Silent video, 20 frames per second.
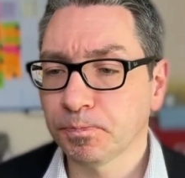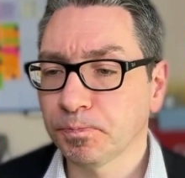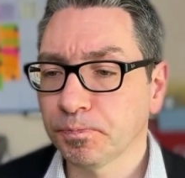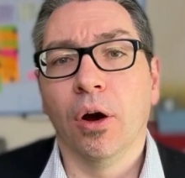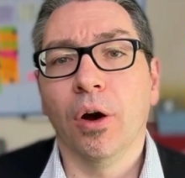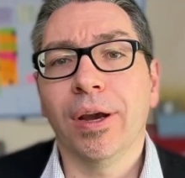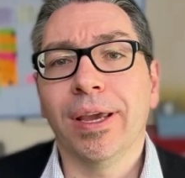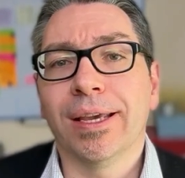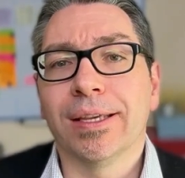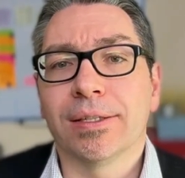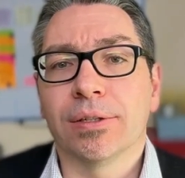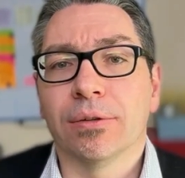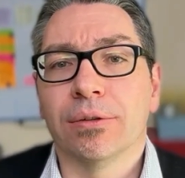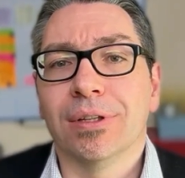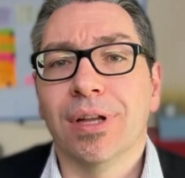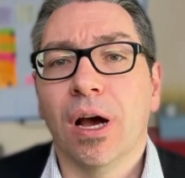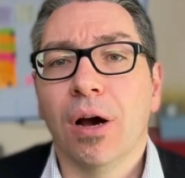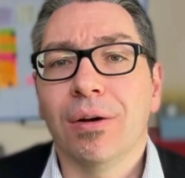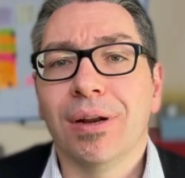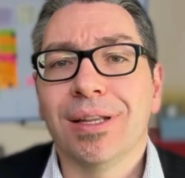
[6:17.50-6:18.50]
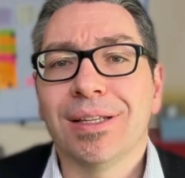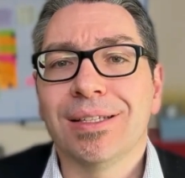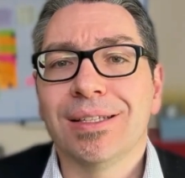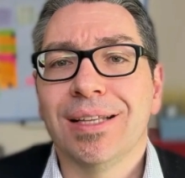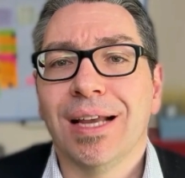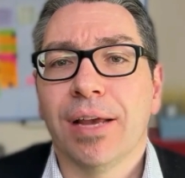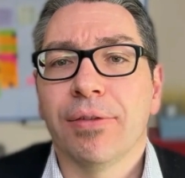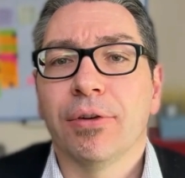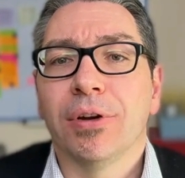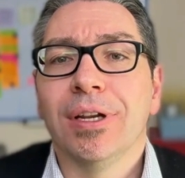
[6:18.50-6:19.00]
Okay, so now let's
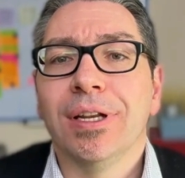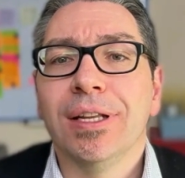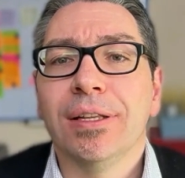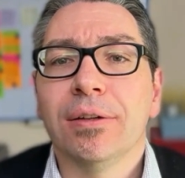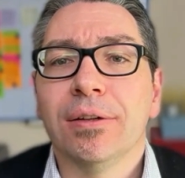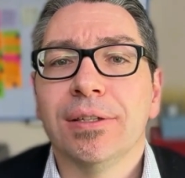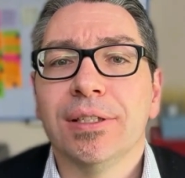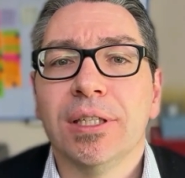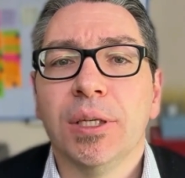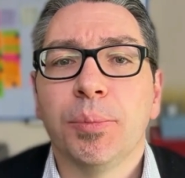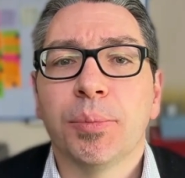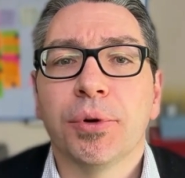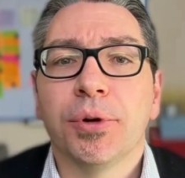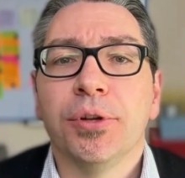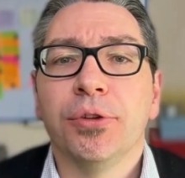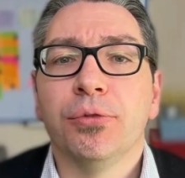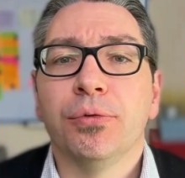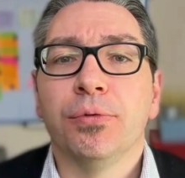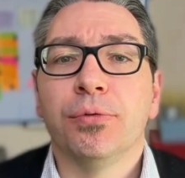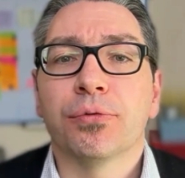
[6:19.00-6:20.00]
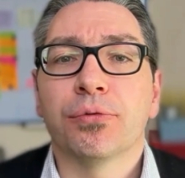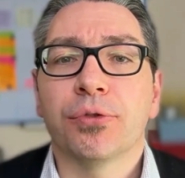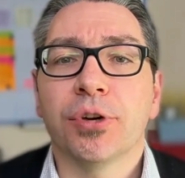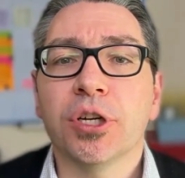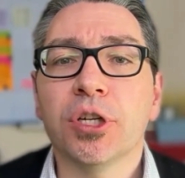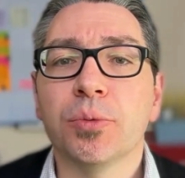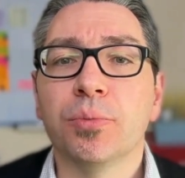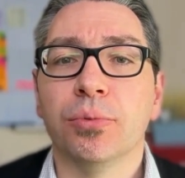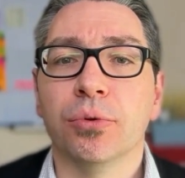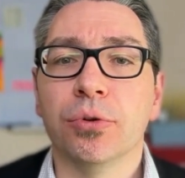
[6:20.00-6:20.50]
dive a little deeper into
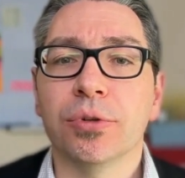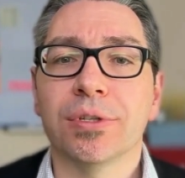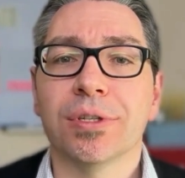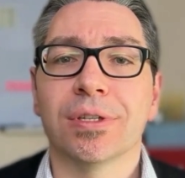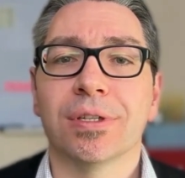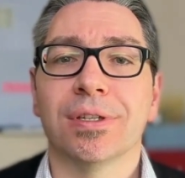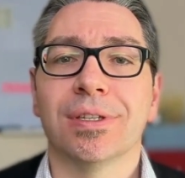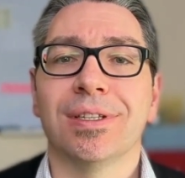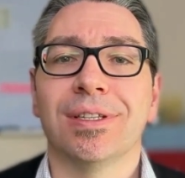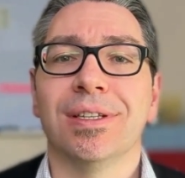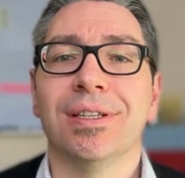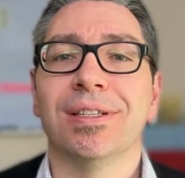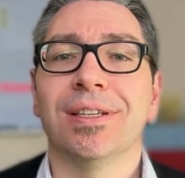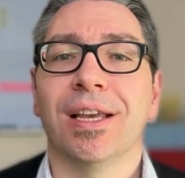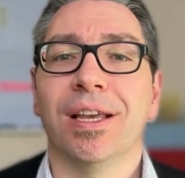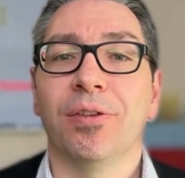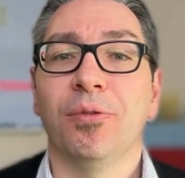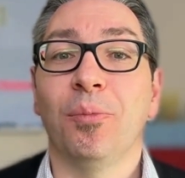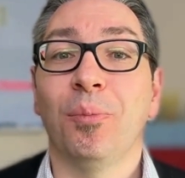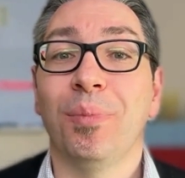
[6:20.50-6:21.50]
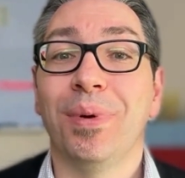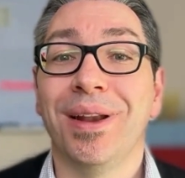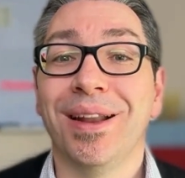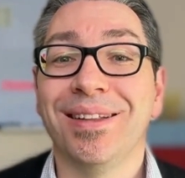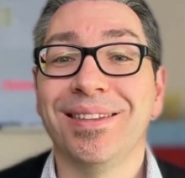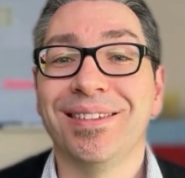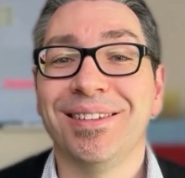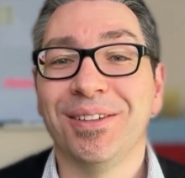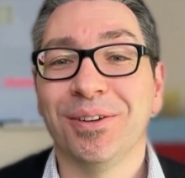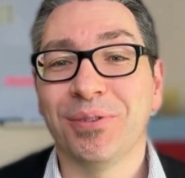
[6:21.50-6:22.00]
FreshBooks, since I have
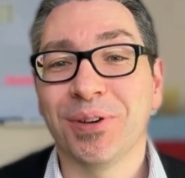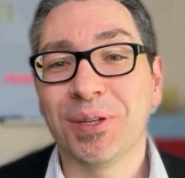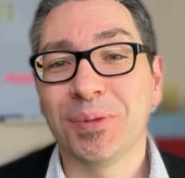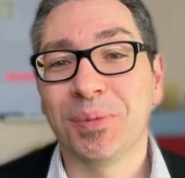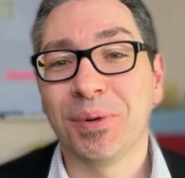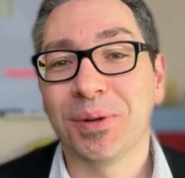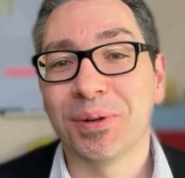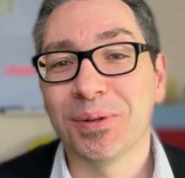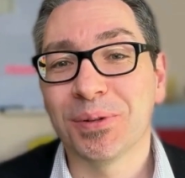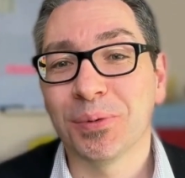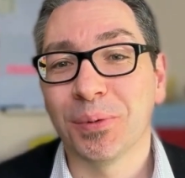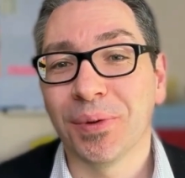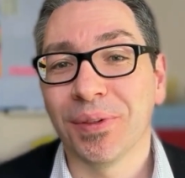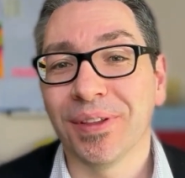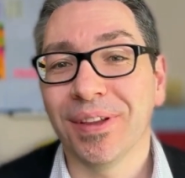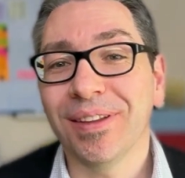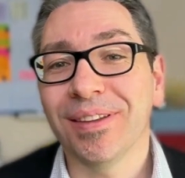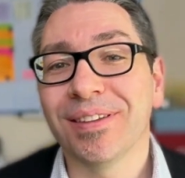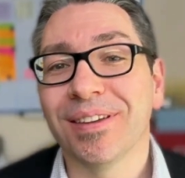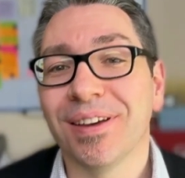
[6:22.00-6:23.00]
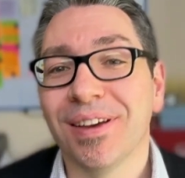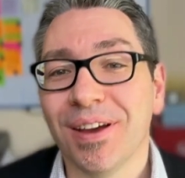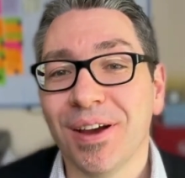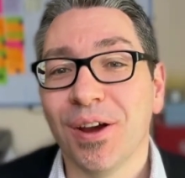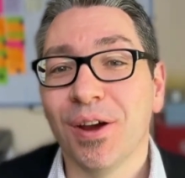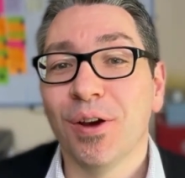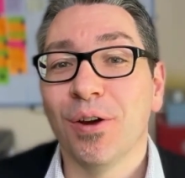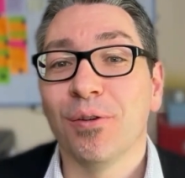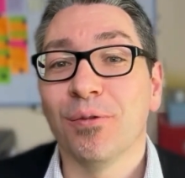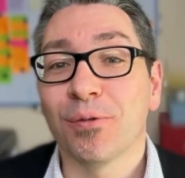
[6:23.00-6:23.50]
plenty of experience with it.
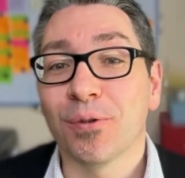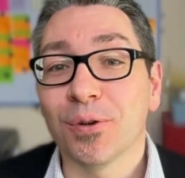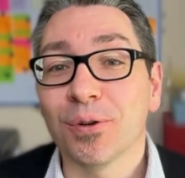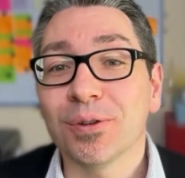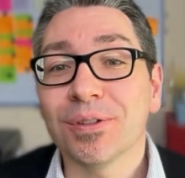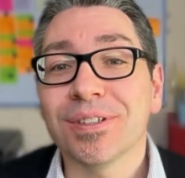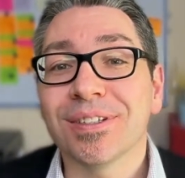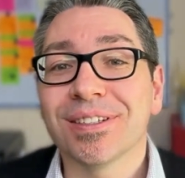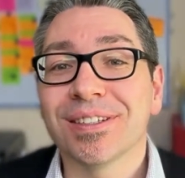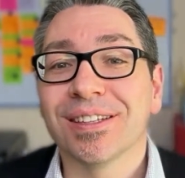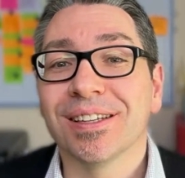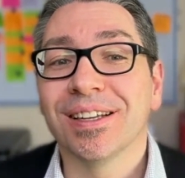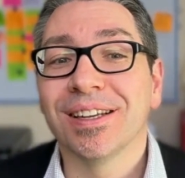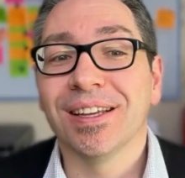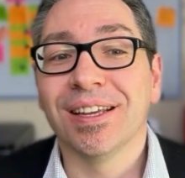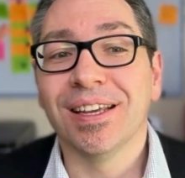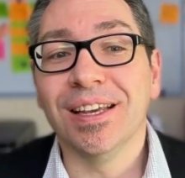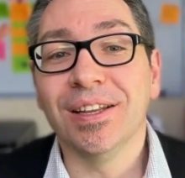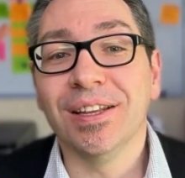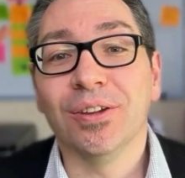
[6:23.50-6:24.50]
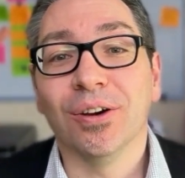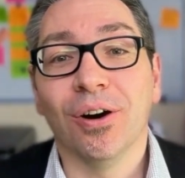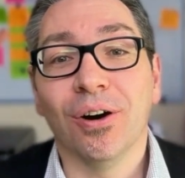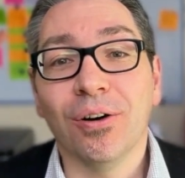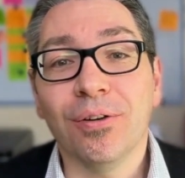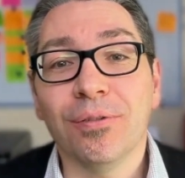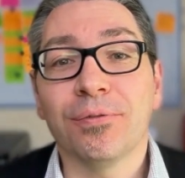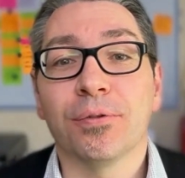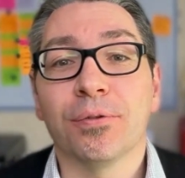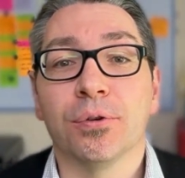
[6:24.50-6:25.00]
First, it
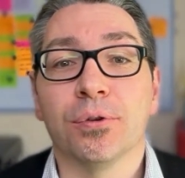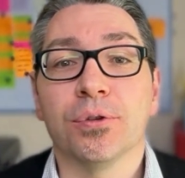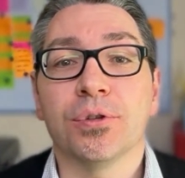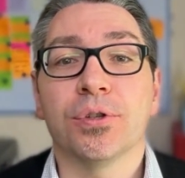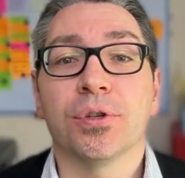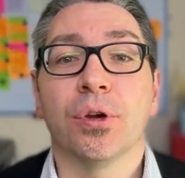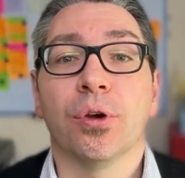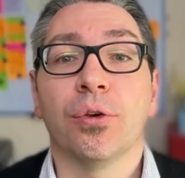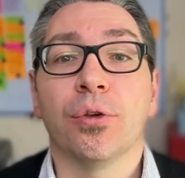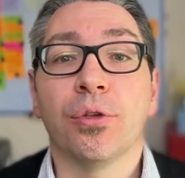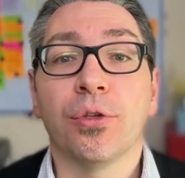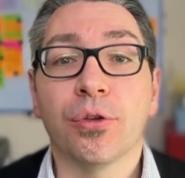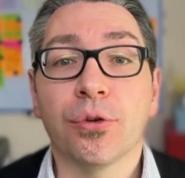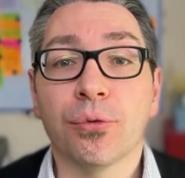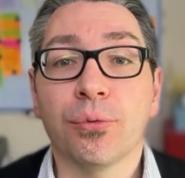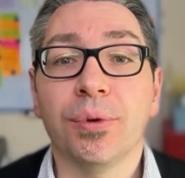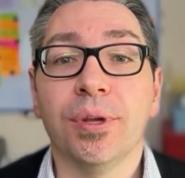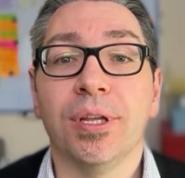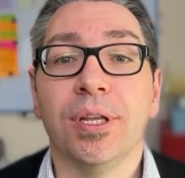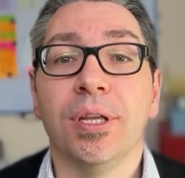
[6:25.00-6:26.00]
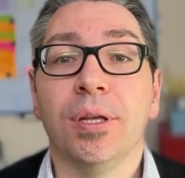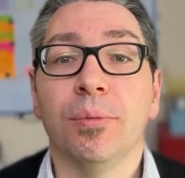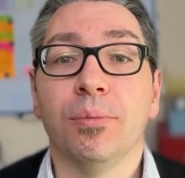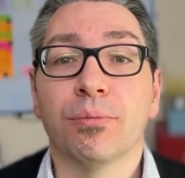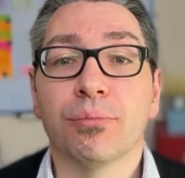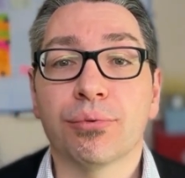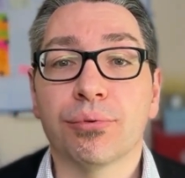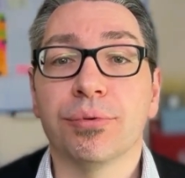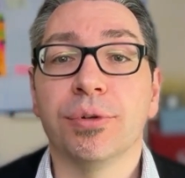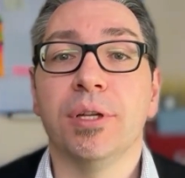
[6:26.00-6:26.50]
offers 3
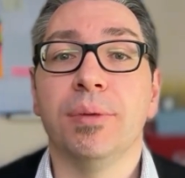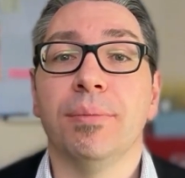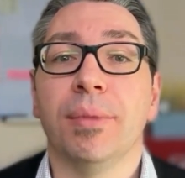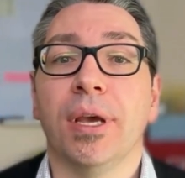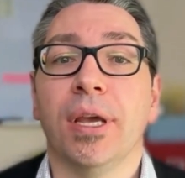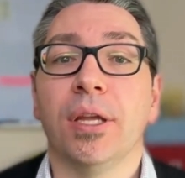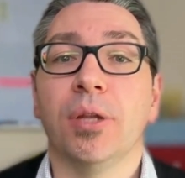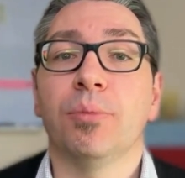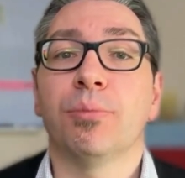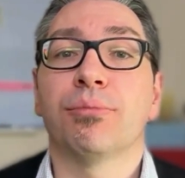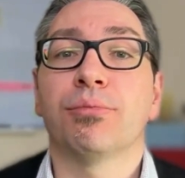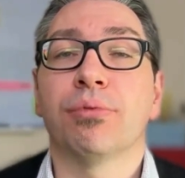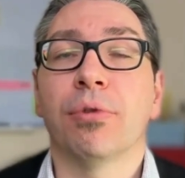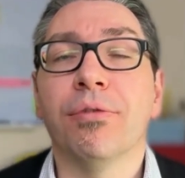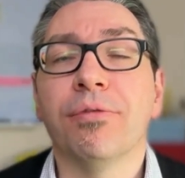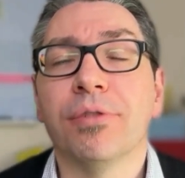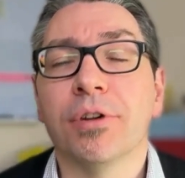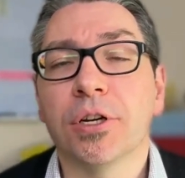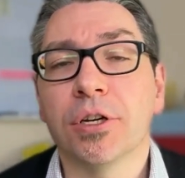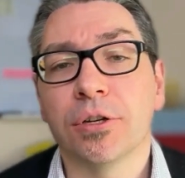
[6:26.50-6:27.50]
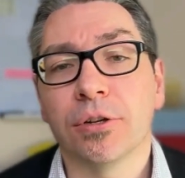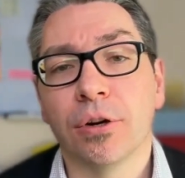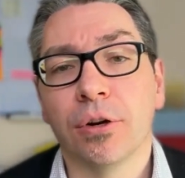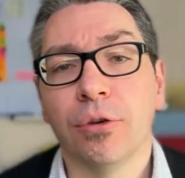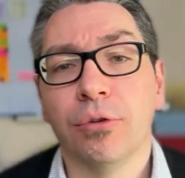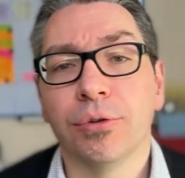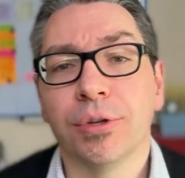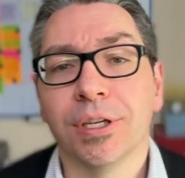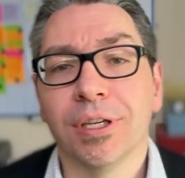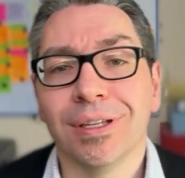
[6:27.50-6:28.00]
pre-made
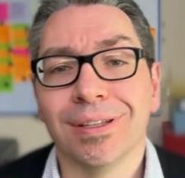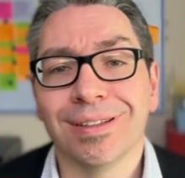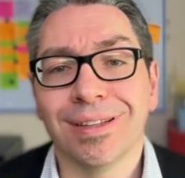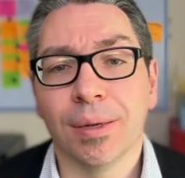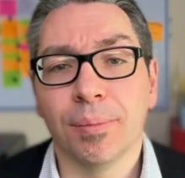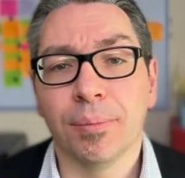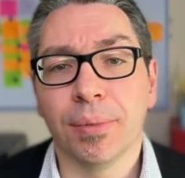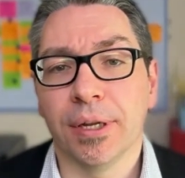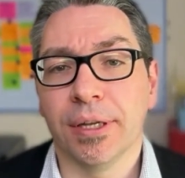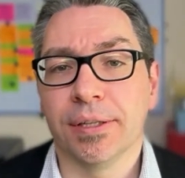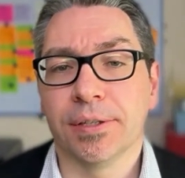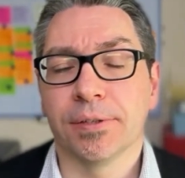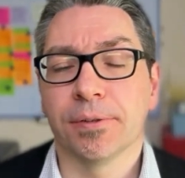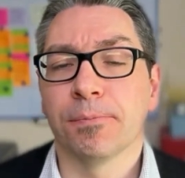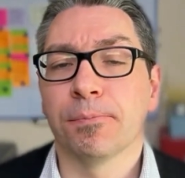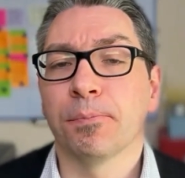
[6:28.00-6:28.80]
professional-looking templates.